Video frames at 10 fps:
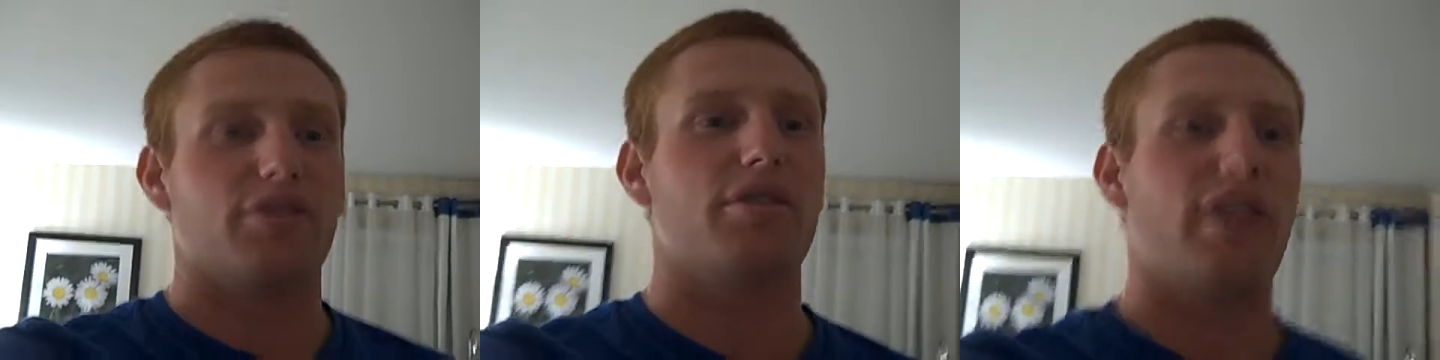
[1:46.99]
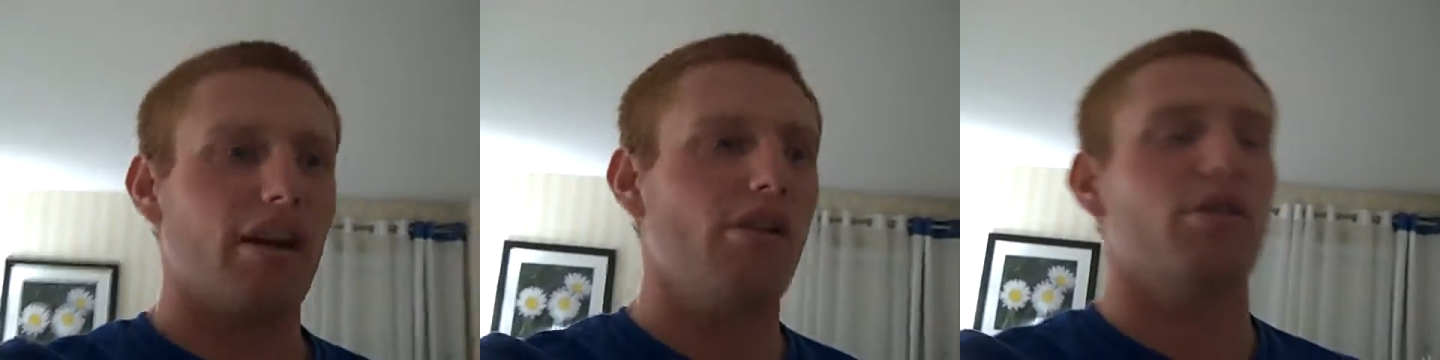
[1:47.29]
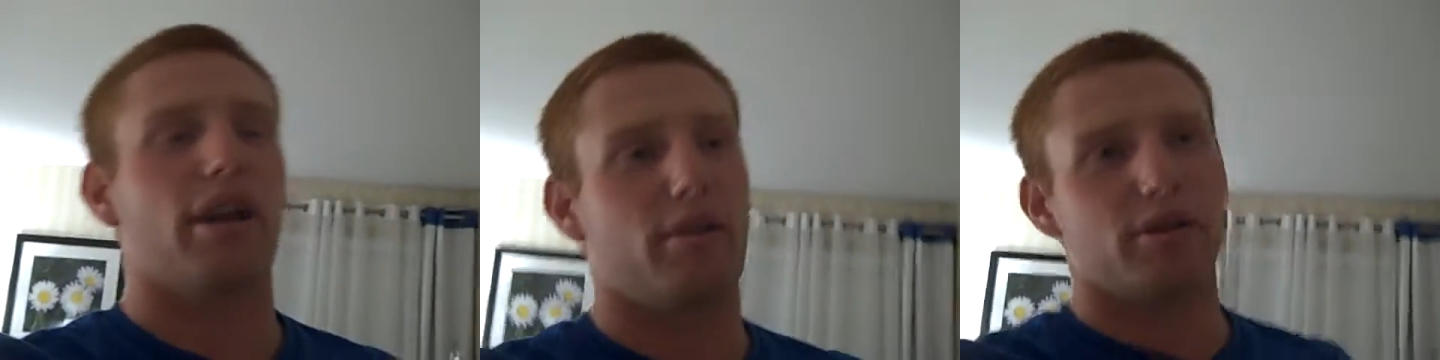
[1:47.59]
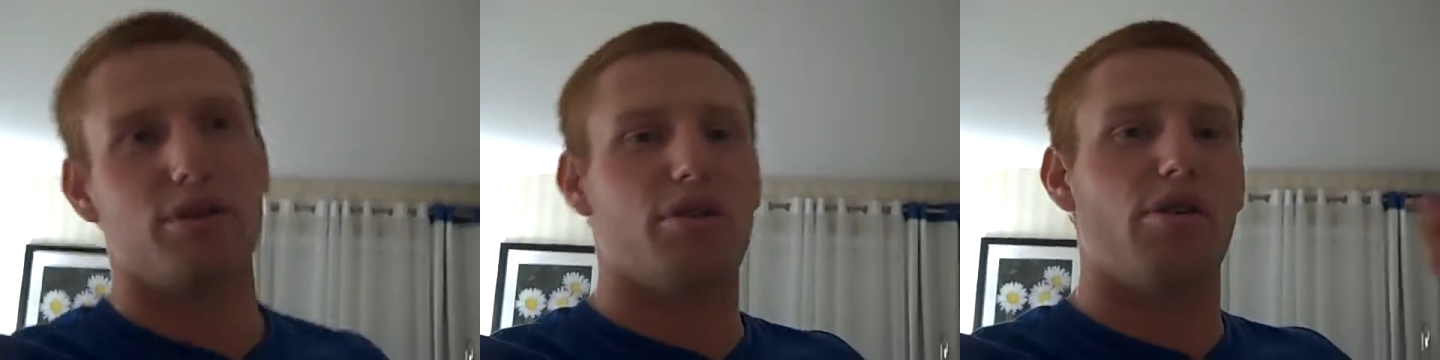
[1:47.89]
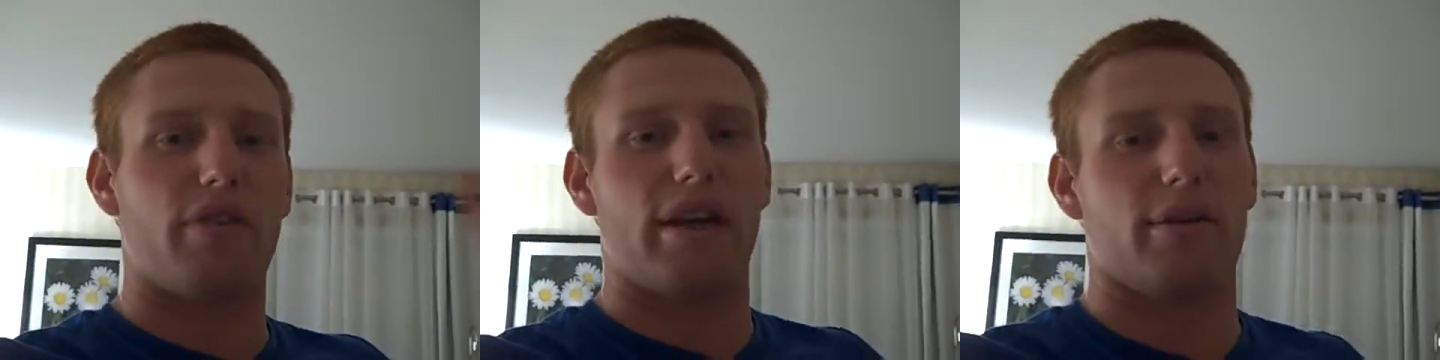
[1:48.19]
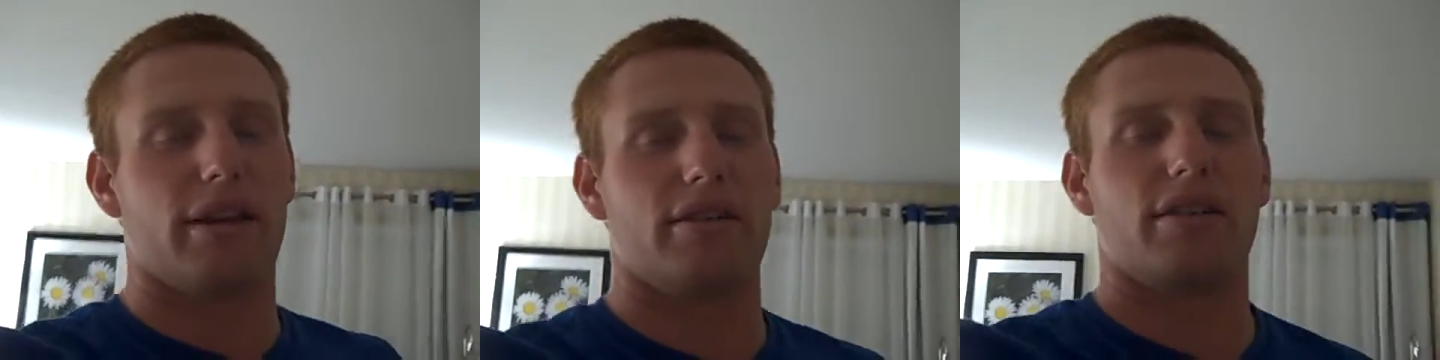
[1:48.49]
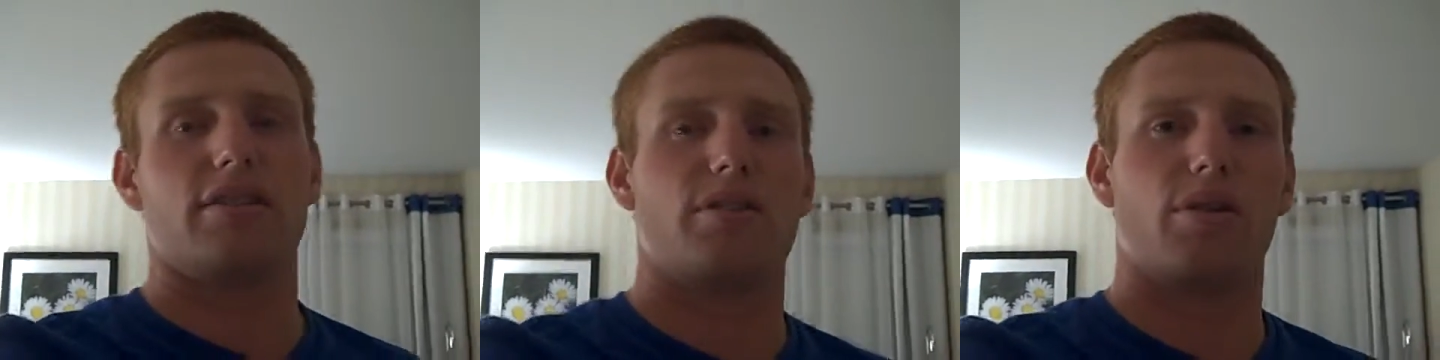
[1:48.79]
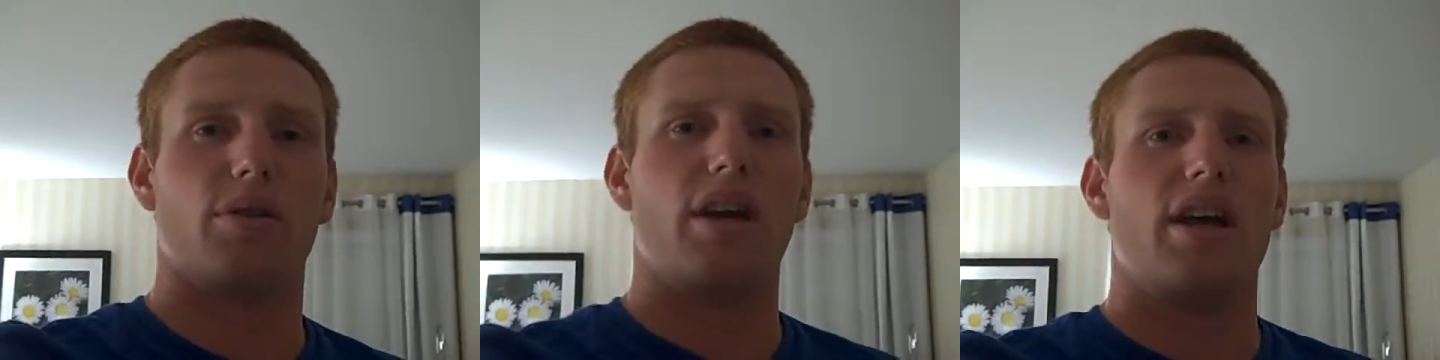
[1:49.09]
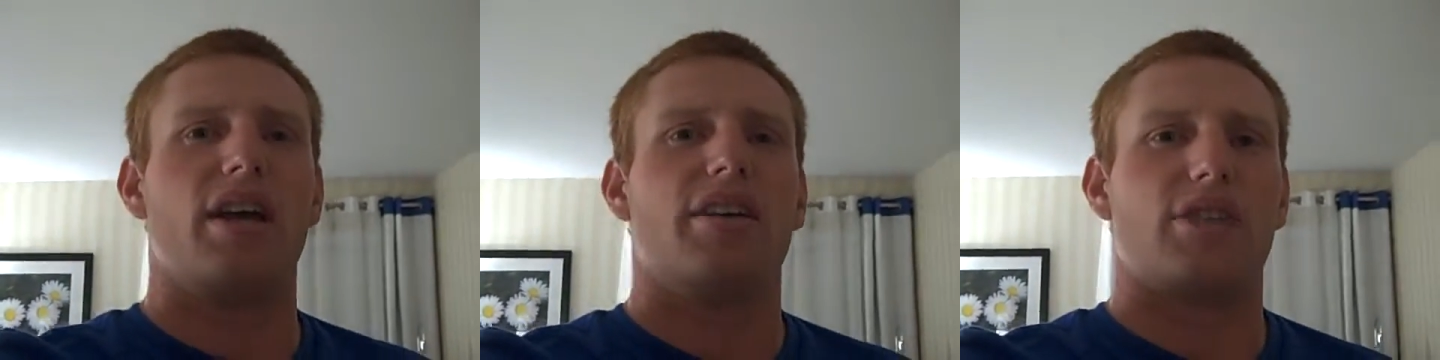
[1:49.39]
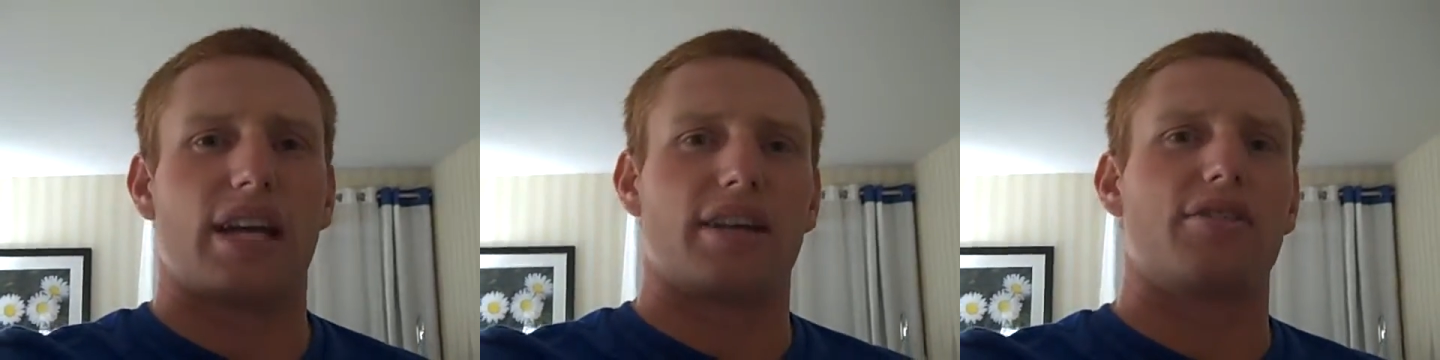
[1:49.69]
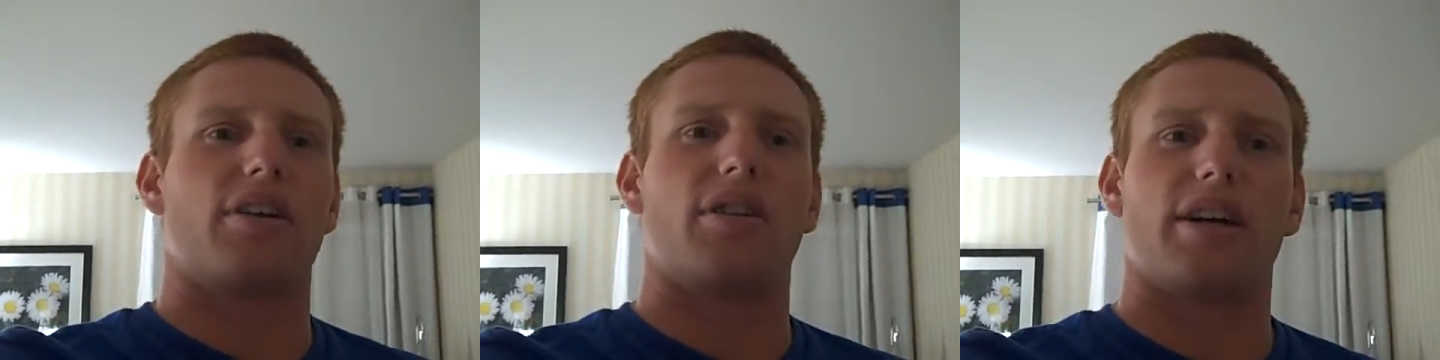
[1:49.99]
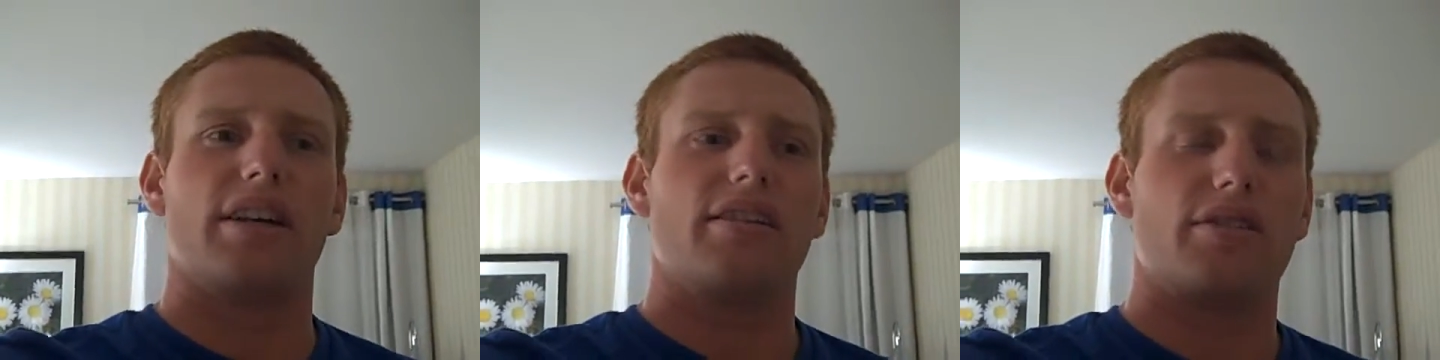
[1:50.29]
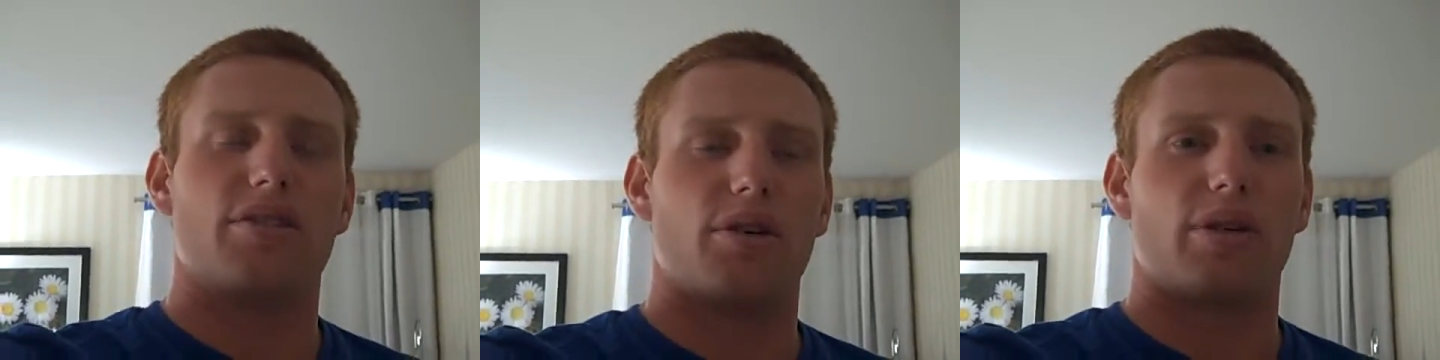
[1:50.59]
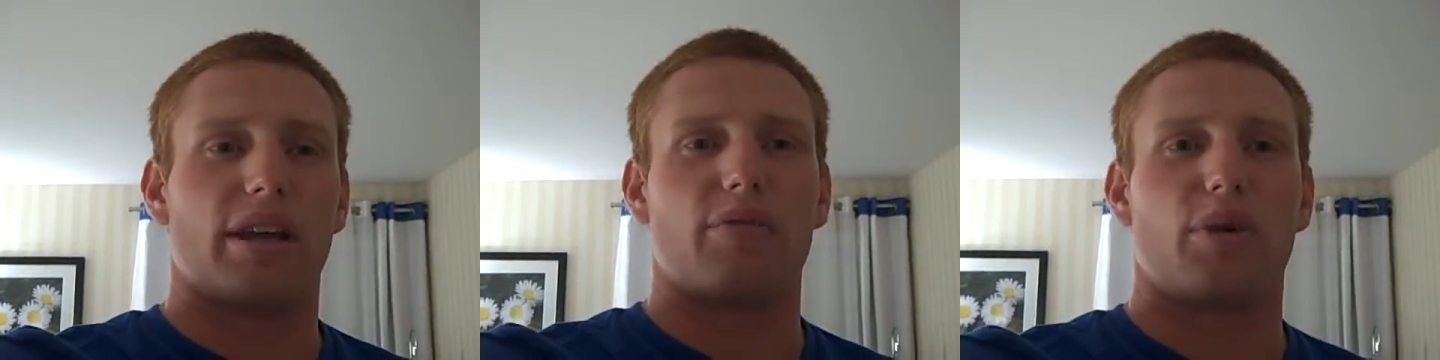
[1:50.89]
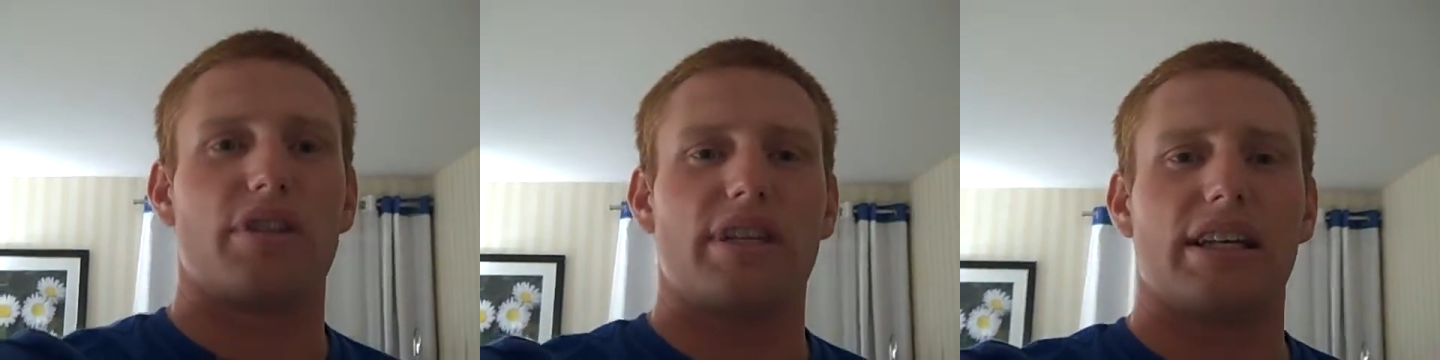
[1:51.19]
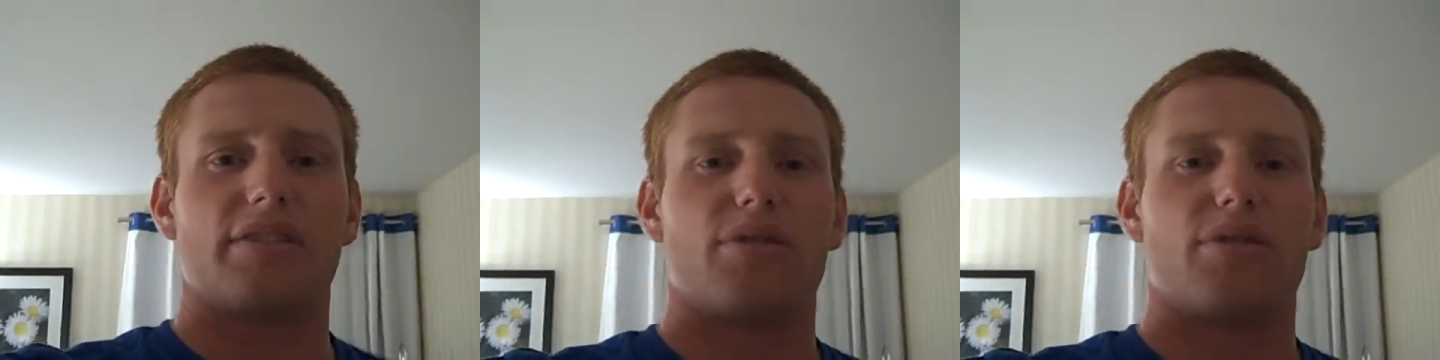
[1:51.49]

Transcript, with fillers: And she's like, oh, okay, well, just go over that way. And, and so Jack and I start looking, and there's no gate 46.